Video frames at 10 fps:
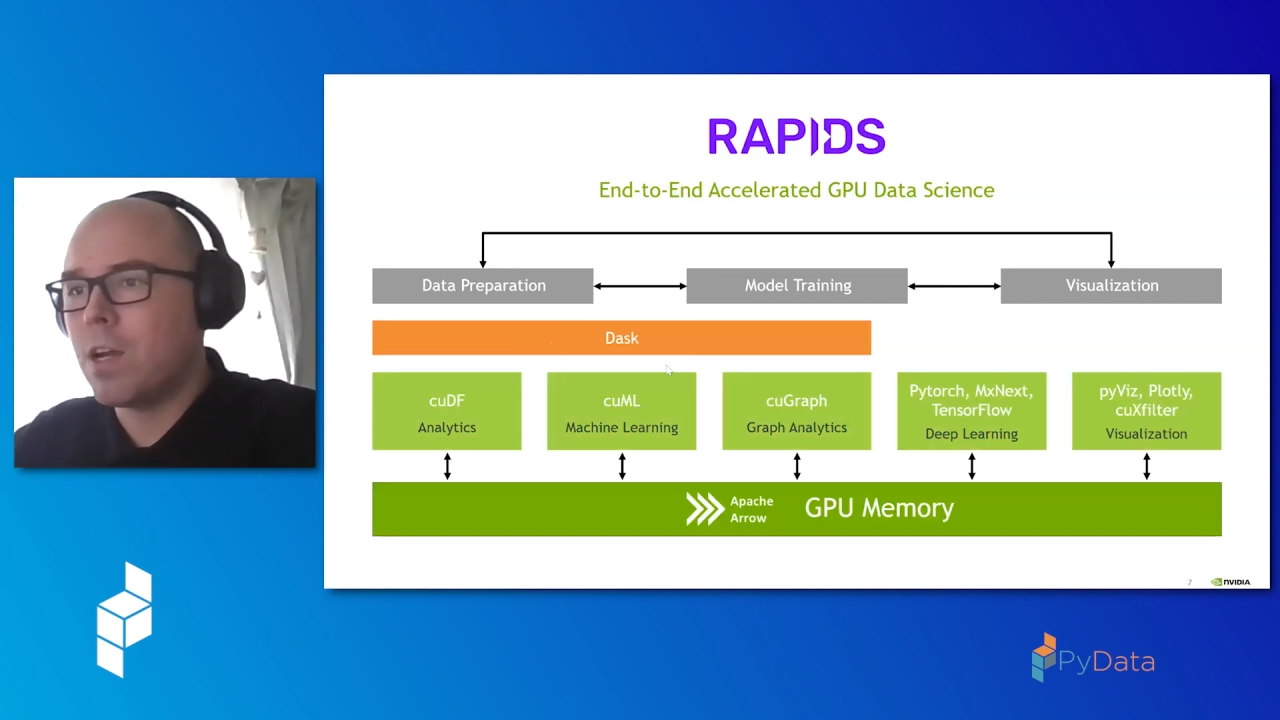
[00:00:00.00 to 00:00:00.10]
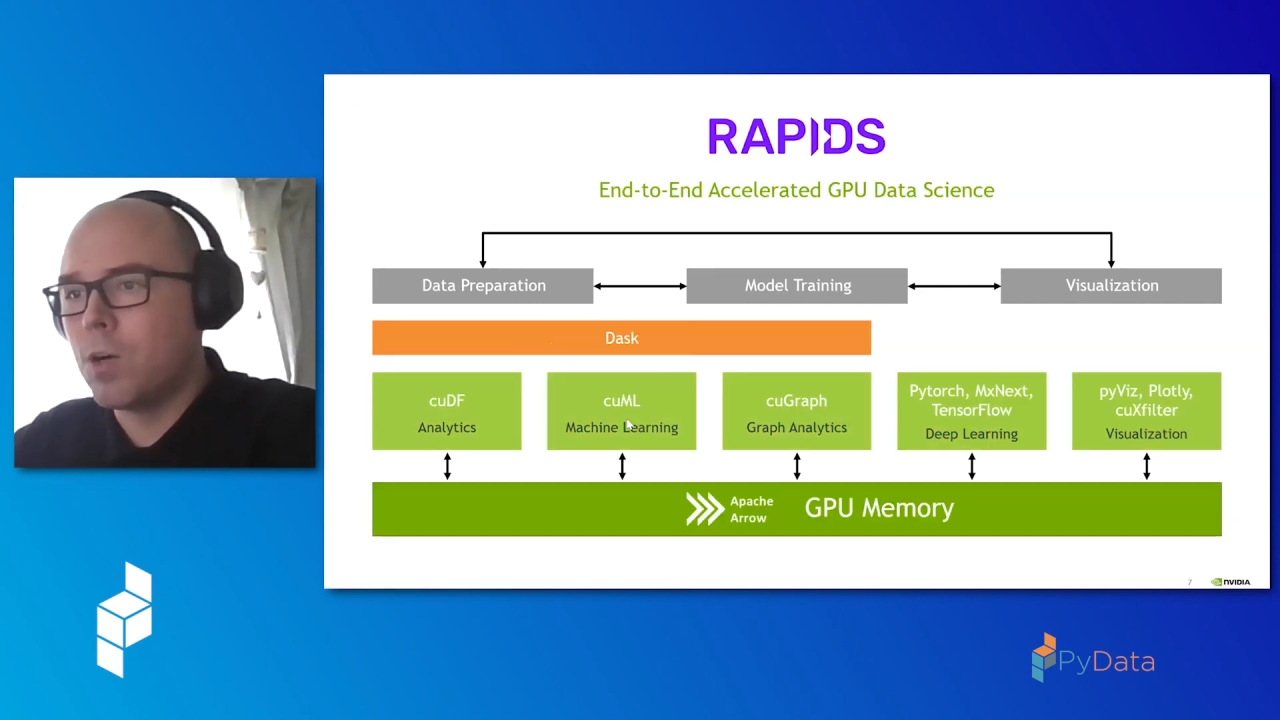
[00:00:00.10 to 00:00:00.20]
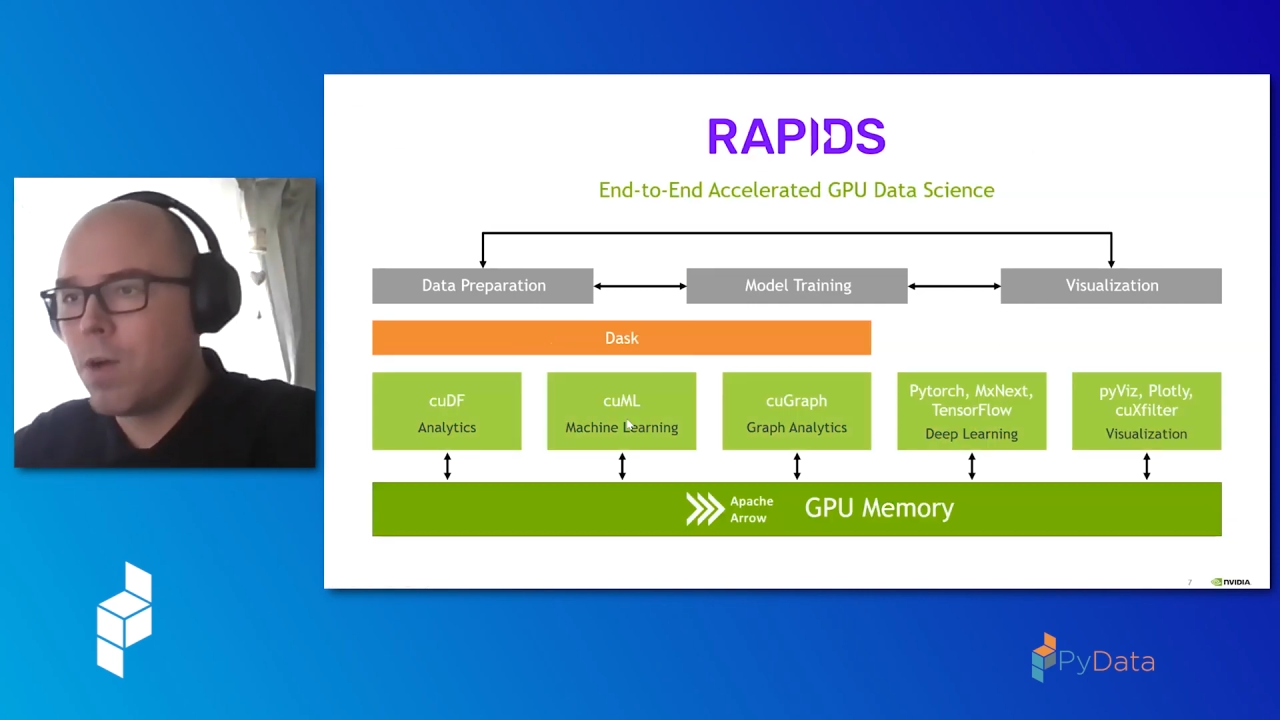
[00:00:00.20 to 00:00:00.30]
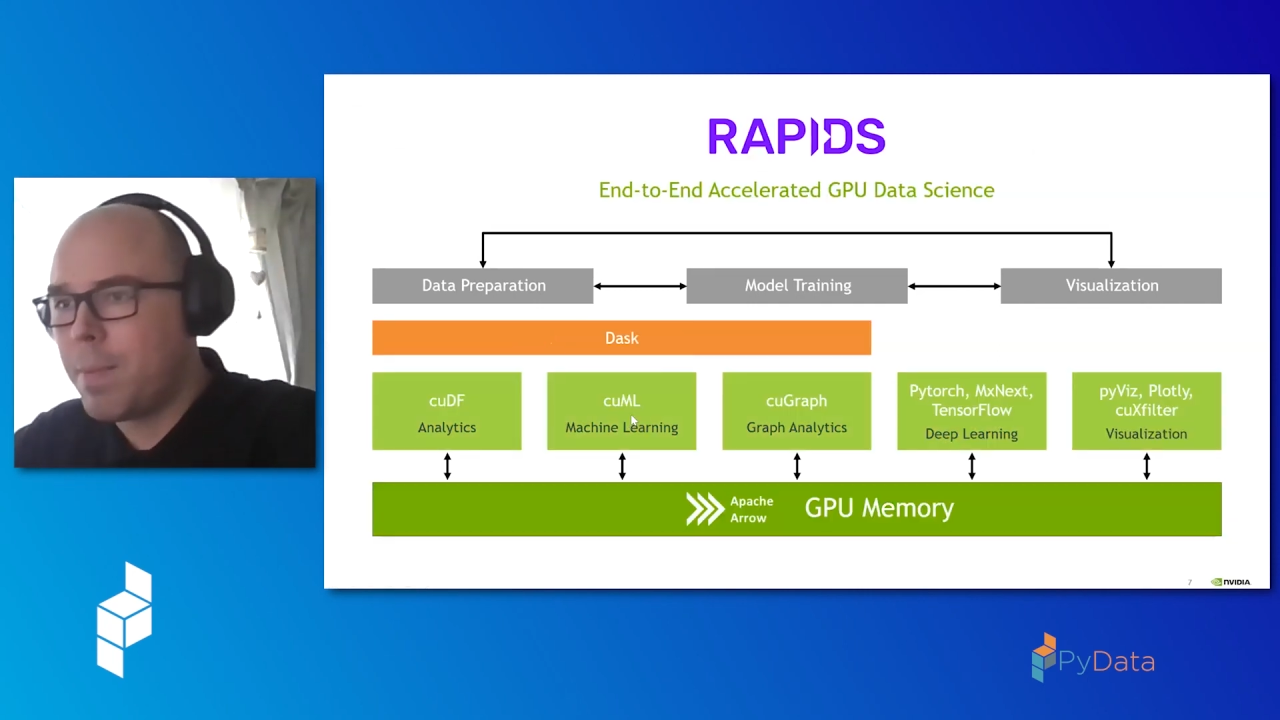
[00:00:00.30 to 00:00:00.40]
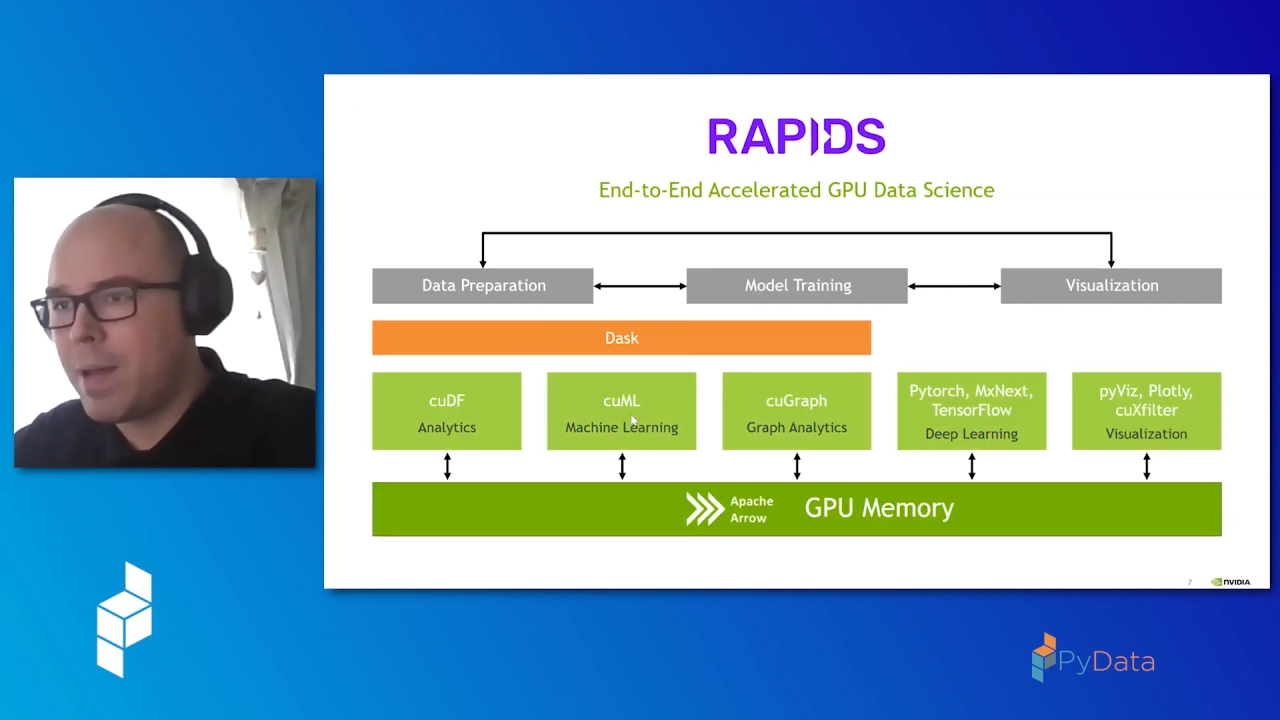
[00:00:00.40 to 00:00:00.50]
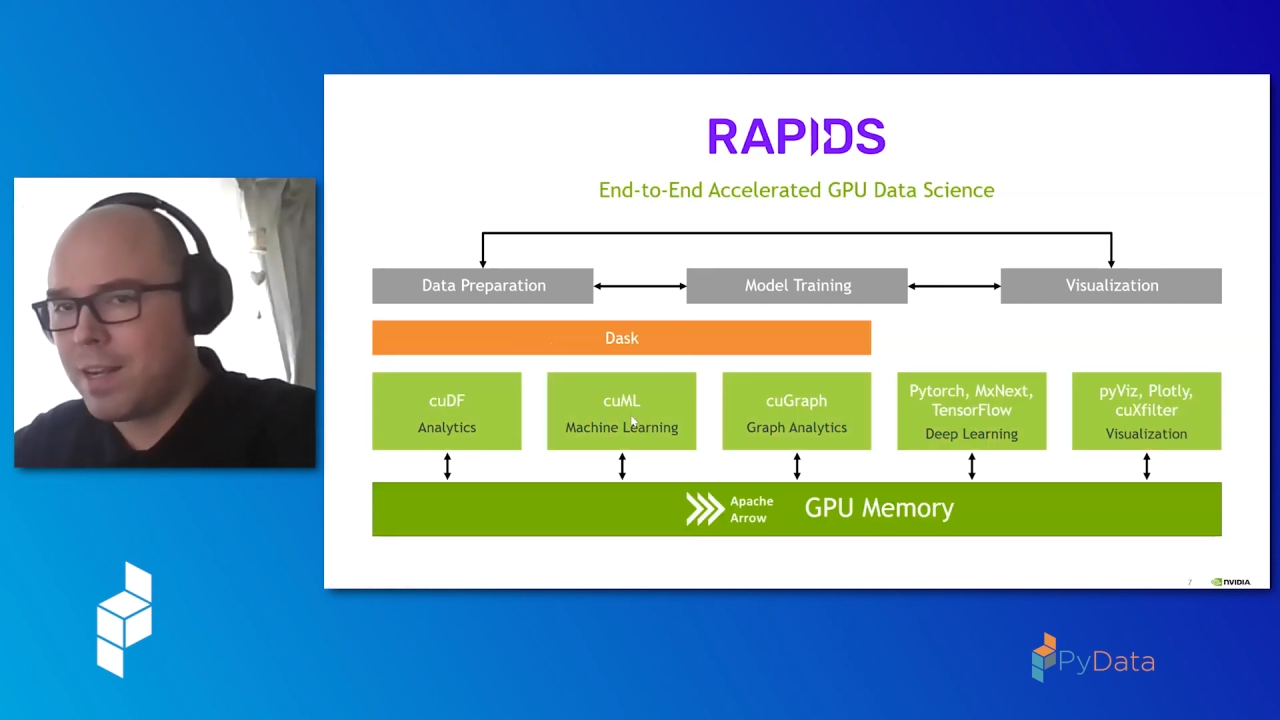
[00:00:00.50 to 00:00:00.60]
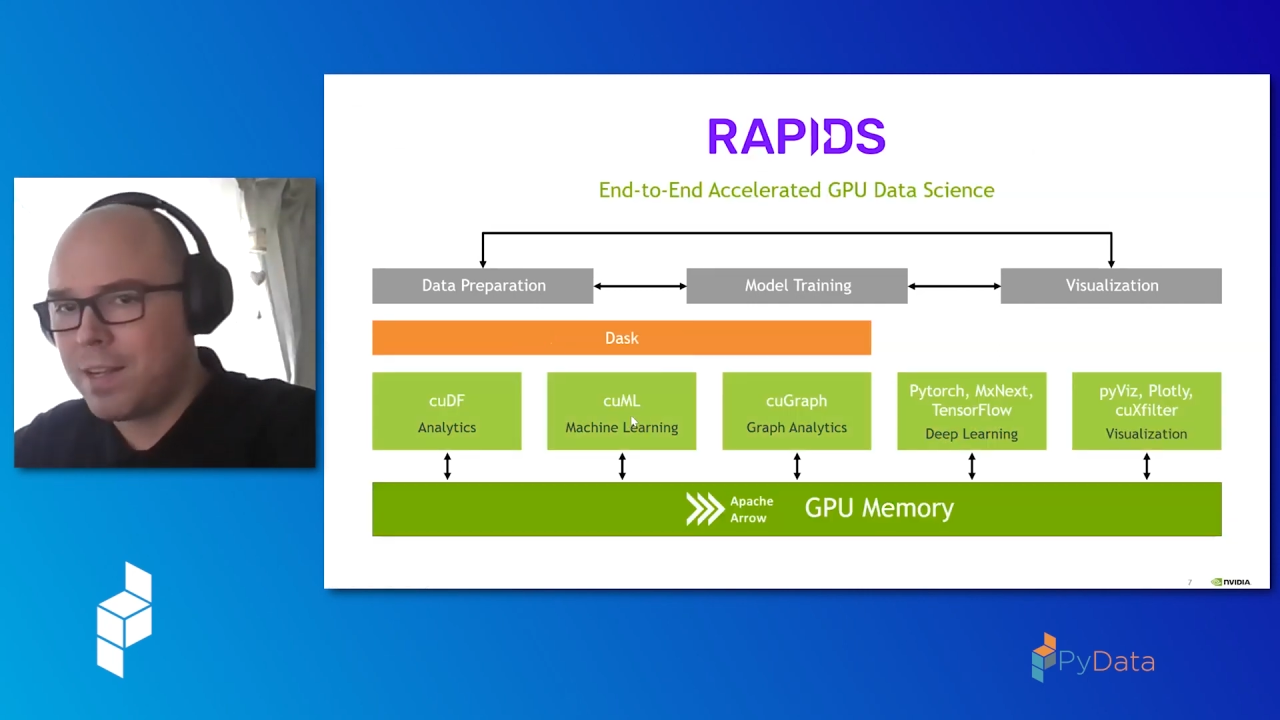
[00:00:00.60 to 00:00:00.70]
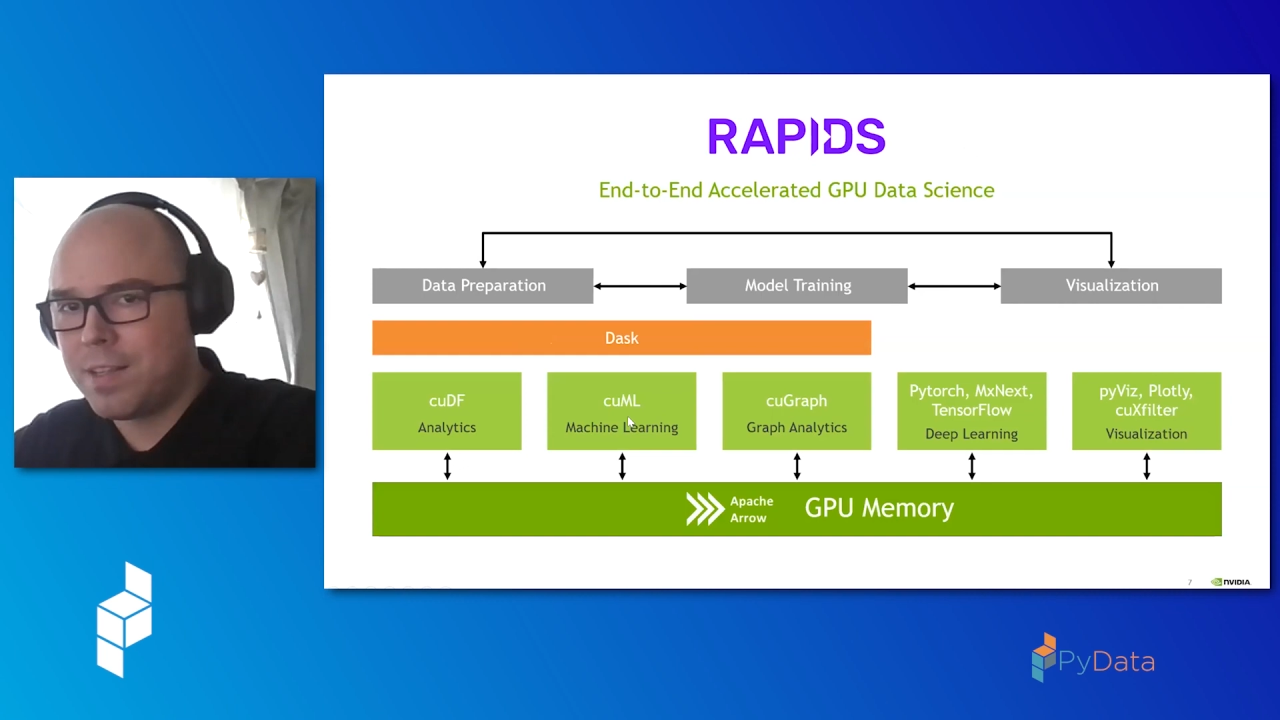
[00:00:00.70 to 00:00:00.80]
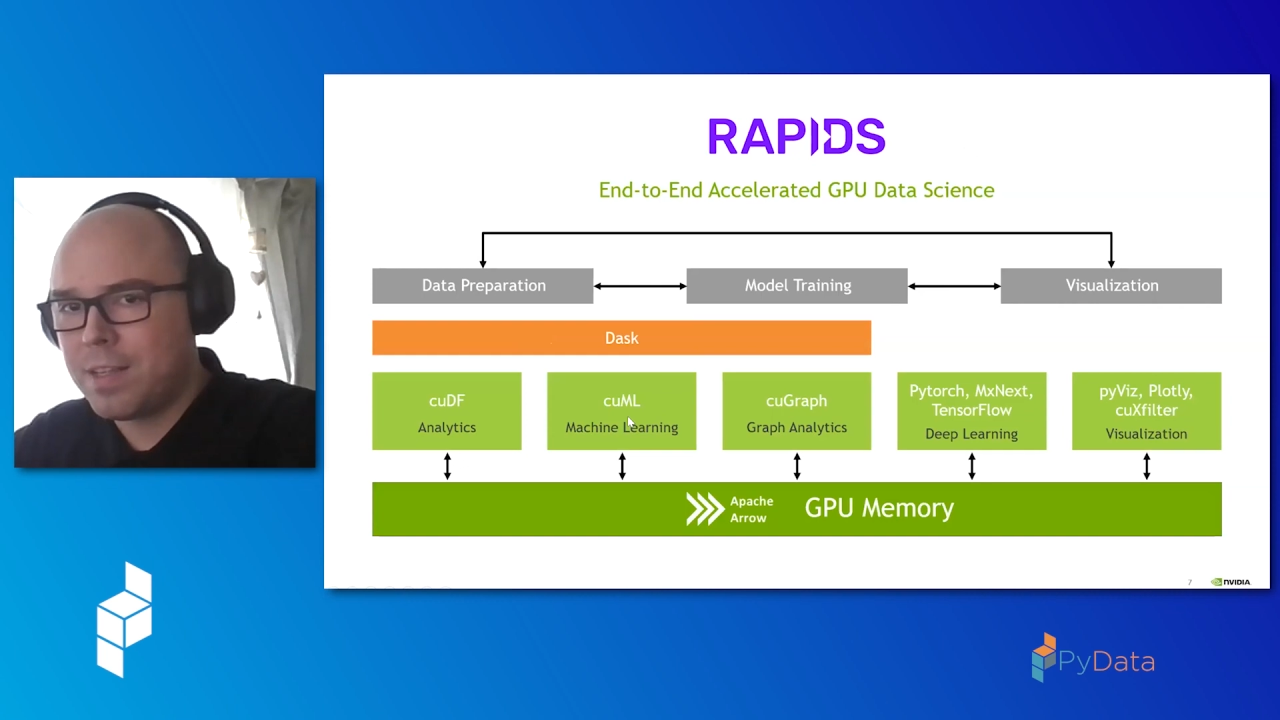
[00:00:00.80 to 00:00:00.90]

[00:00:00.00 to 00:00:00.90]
cuML,